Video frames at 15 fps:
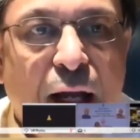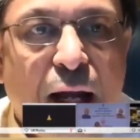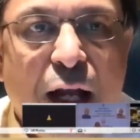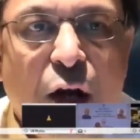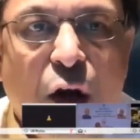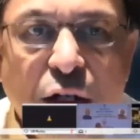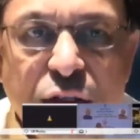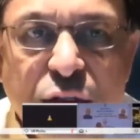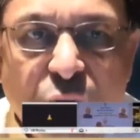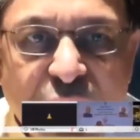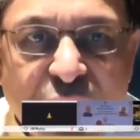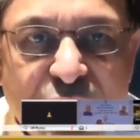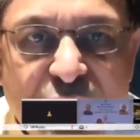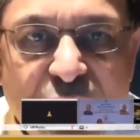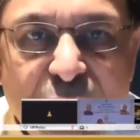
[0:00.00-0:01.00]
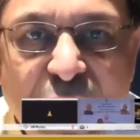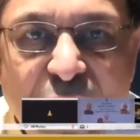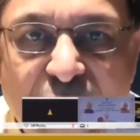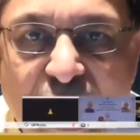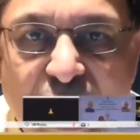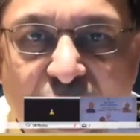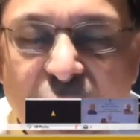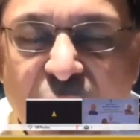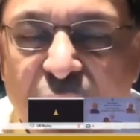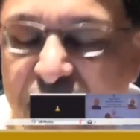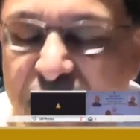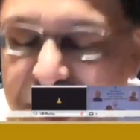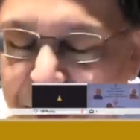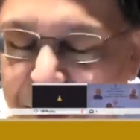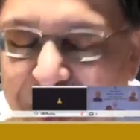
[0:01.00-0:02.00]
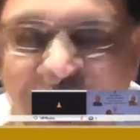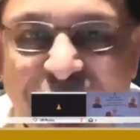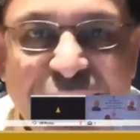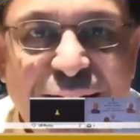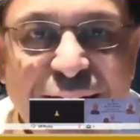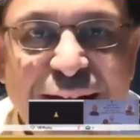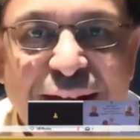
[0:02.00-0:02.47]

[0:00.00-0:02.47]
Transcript: I also extend my love and respect